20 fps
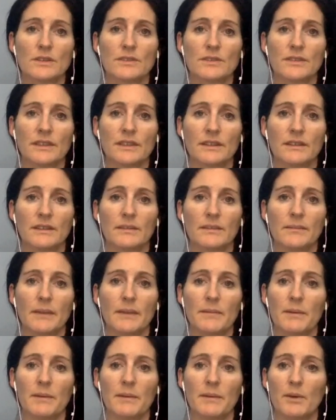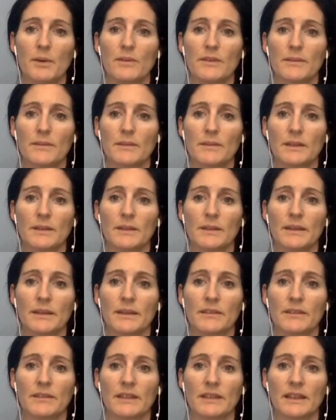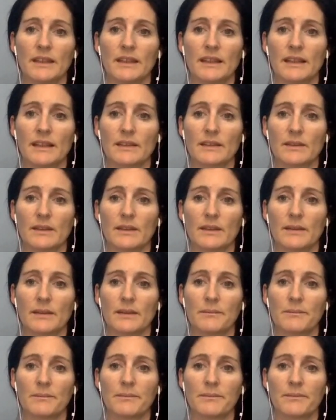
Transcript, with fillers: feel, maybe move them a little bit and really connect with them.